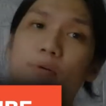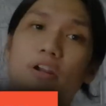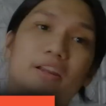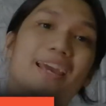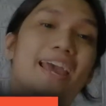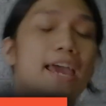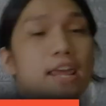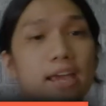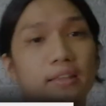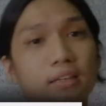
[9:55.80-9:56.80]
button and
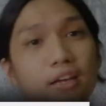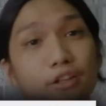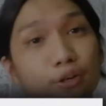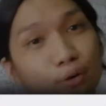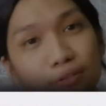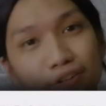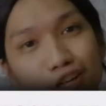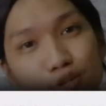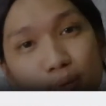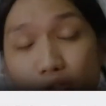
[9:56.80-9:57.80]
hit the
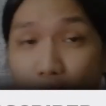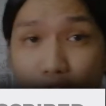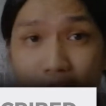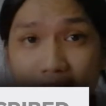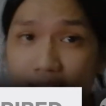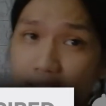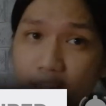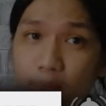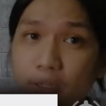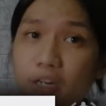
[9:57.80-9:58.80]
notification bell so that you guys can stay
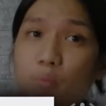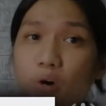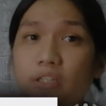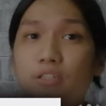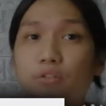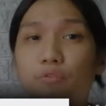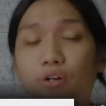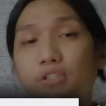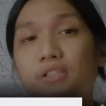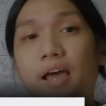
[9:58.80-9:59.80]
updated once the
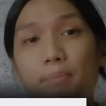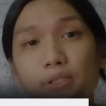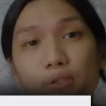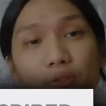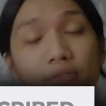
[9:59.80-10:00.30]
first episode of